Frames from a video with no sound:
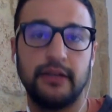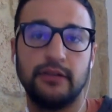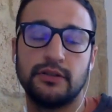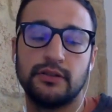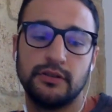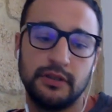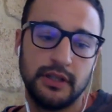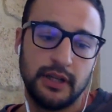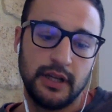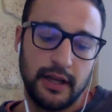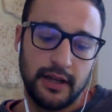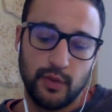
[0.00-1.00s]
also,
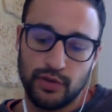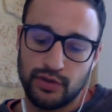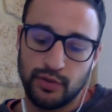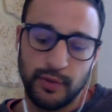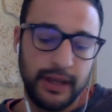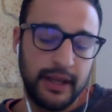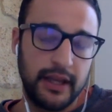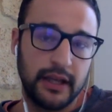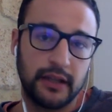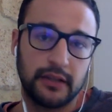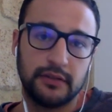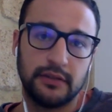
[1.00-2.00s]
it was to be
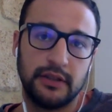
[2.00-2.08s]
here.